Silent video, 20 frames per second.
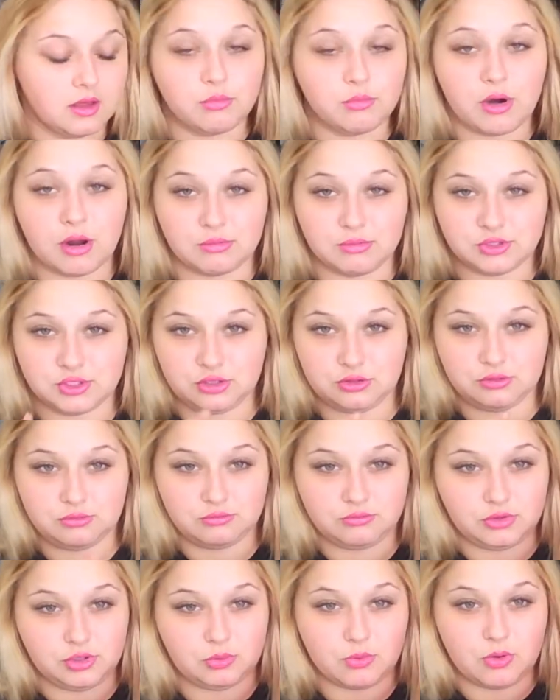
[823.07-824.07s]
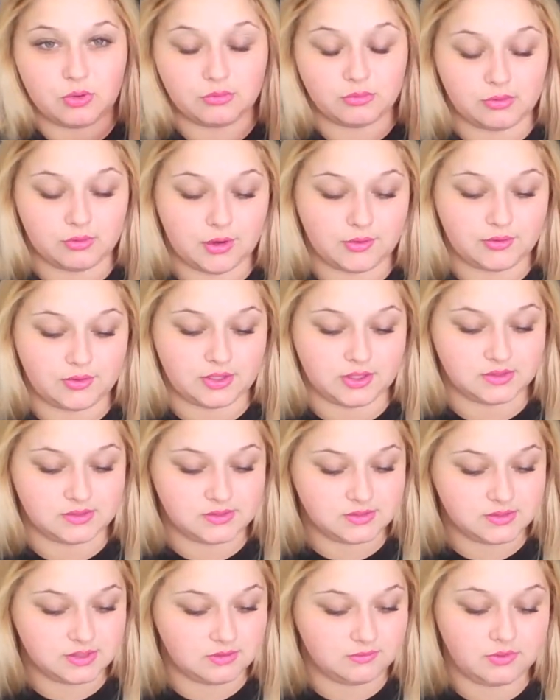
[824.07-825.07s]
Promise you, you won't regret
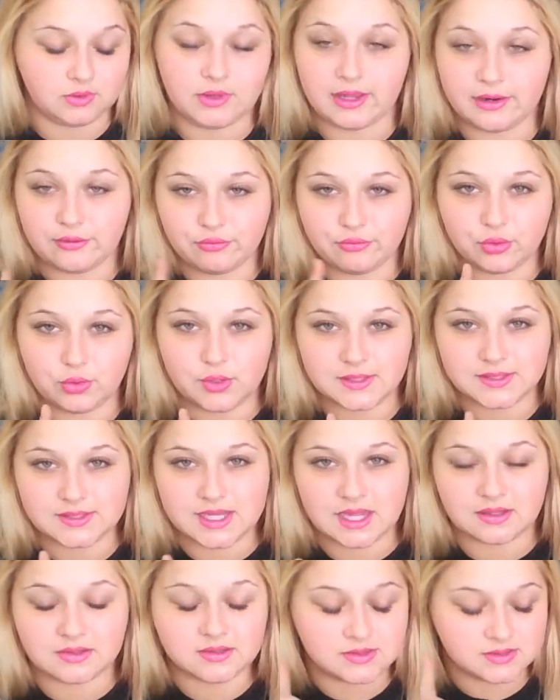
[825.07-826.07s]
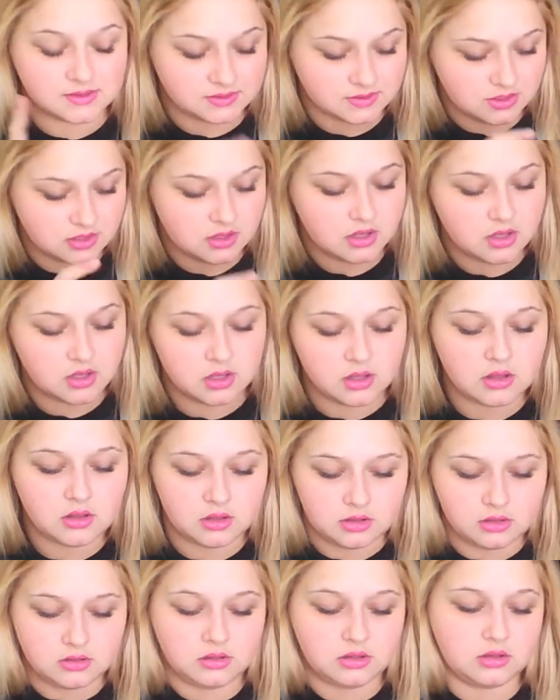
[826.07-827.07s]
this. If you like fruity scents,
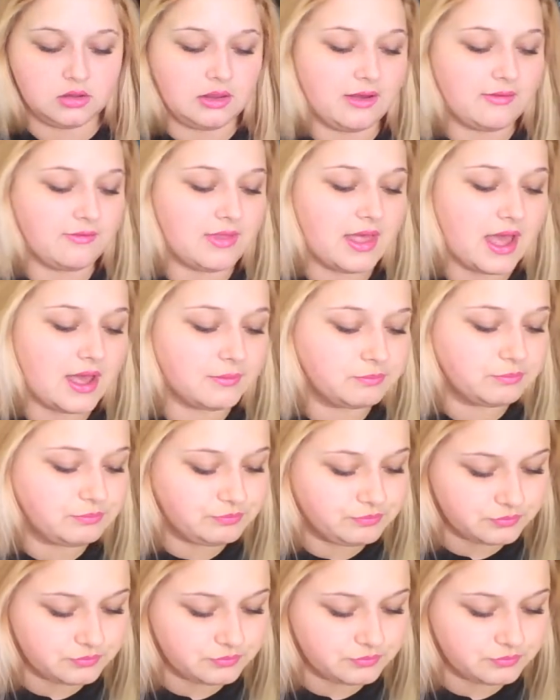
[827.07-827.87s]
you'll love that.